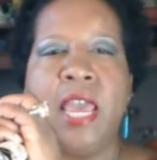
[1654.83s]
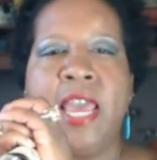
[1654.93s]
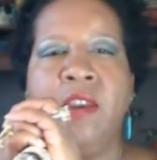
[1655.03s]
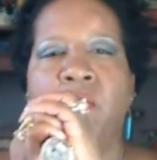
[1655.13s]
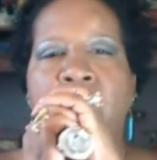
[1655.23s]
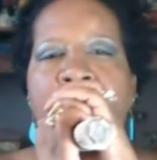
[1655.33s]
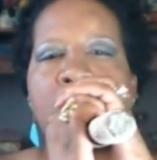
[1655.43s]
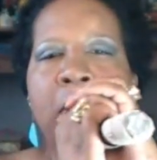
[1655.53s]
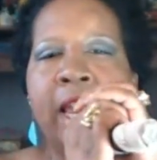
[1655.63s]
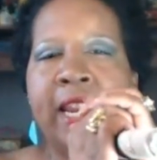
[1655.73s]
In real
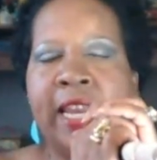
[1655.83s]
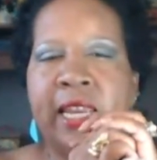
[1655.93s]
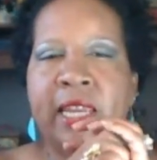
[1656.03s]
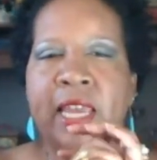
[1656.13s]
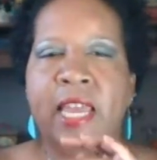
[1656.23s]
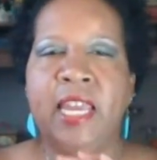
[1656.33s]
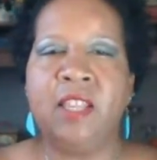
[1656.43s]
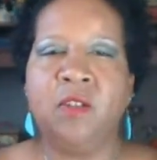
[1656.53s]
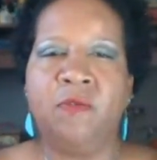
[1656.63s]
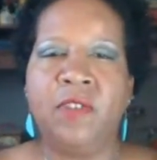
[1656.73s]
money,
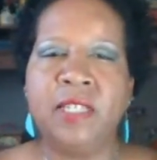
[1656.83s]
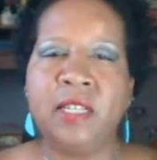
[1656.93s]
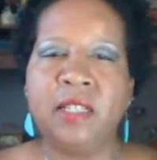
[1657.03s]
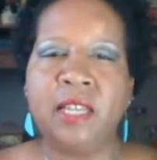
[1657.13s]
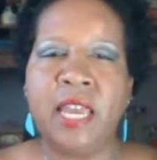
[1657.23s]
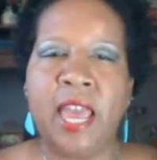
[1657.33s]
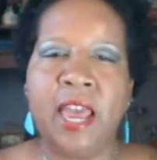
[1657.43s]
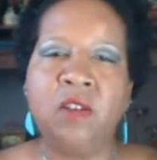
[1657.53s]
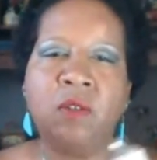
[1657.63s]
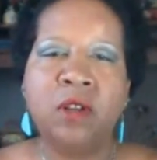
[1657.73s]
either physically
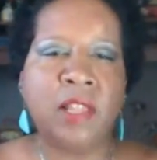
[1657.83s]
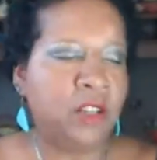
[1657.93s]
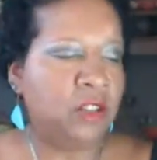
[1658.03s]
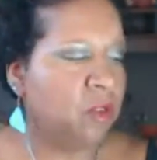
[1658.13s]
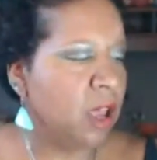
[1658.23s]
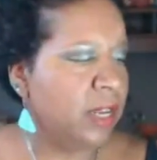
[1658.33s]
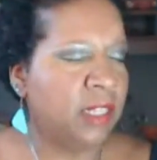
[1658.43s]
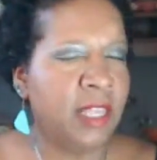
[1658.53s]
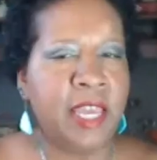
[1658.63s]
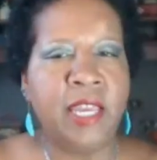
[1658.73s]
and or
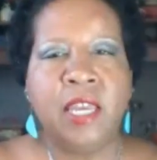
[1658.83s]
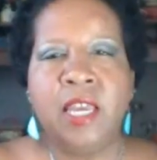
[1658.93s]
electronically,